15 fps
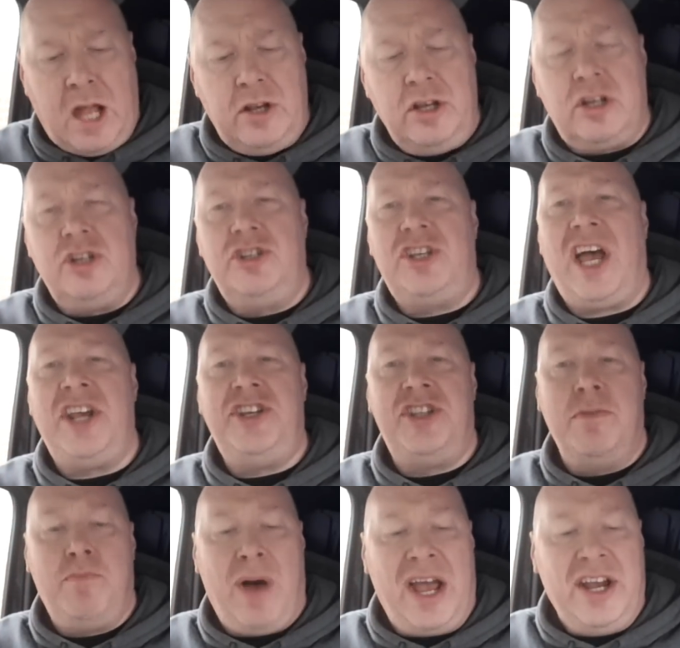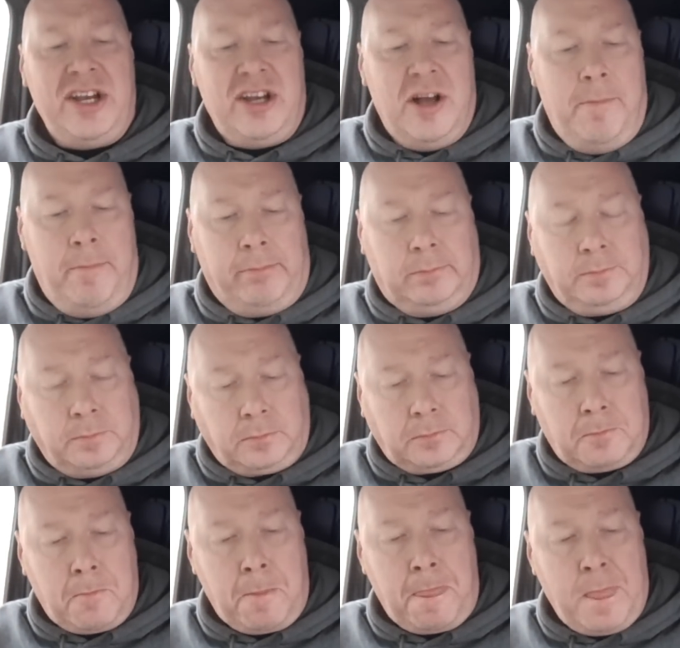You can taste the bacon.
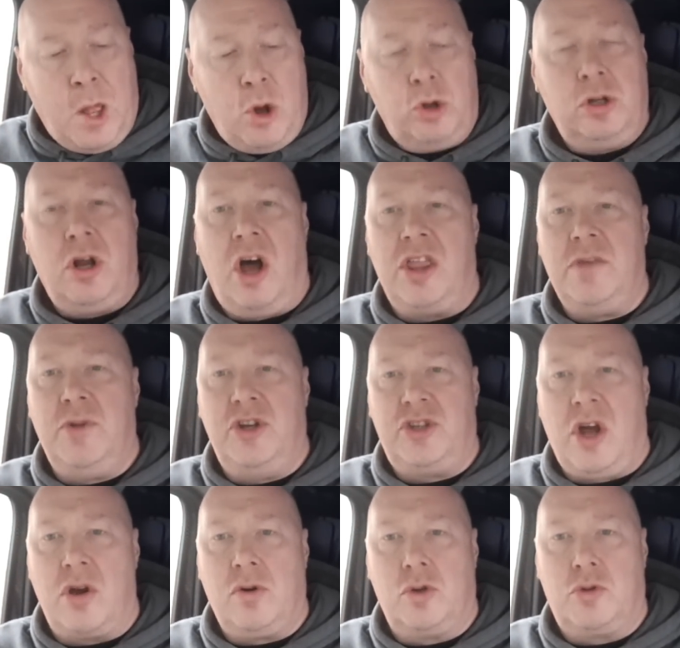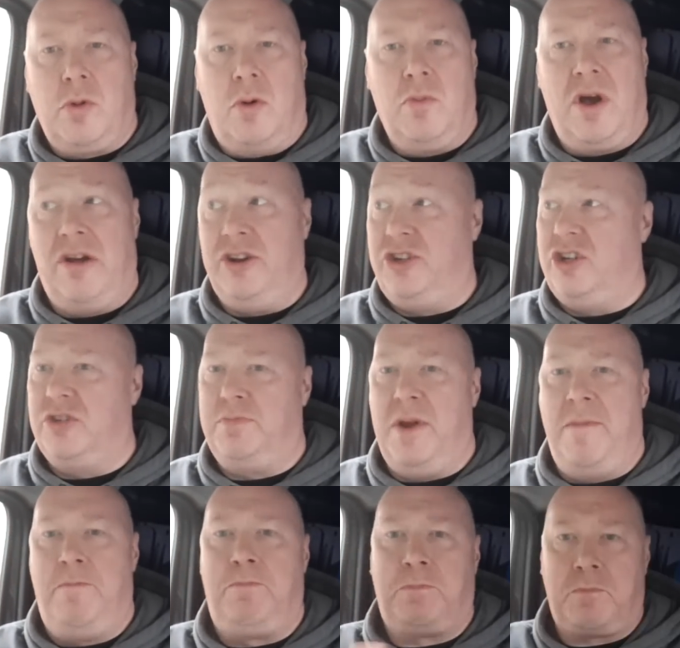Unlike the McDonald's one where it's just
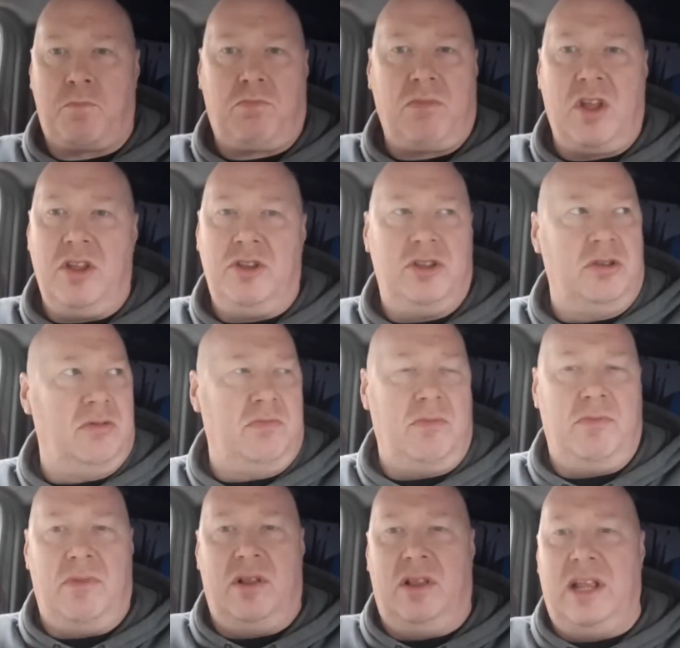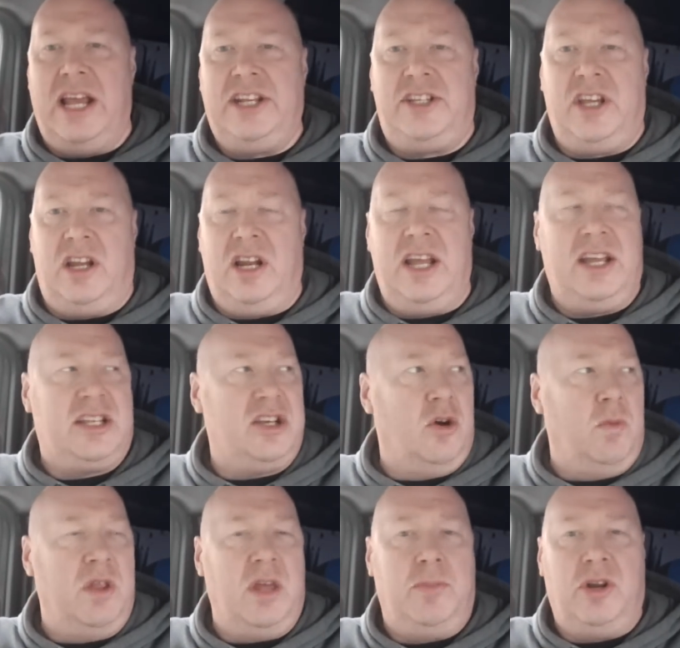been lit
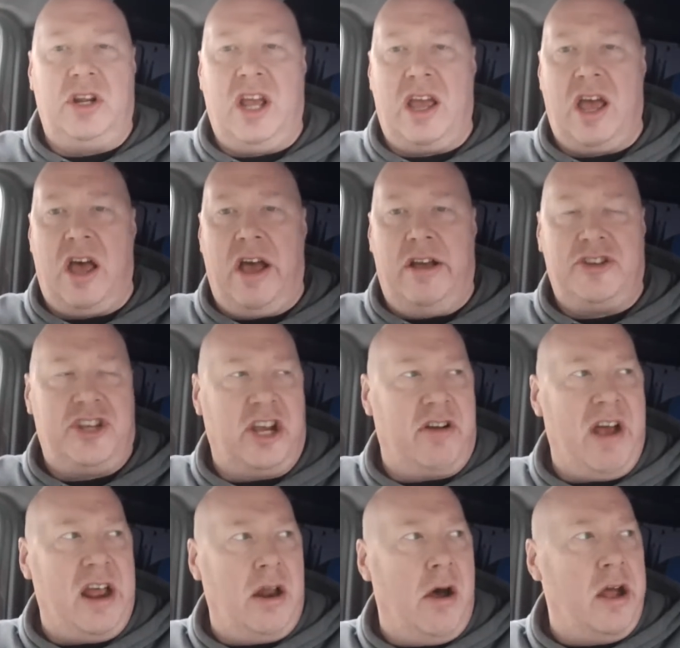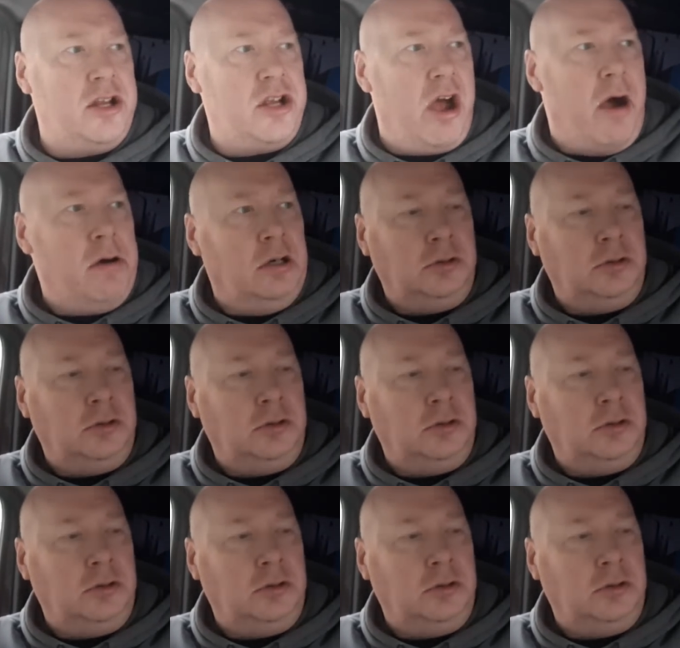up with a bloody cigarette lighter.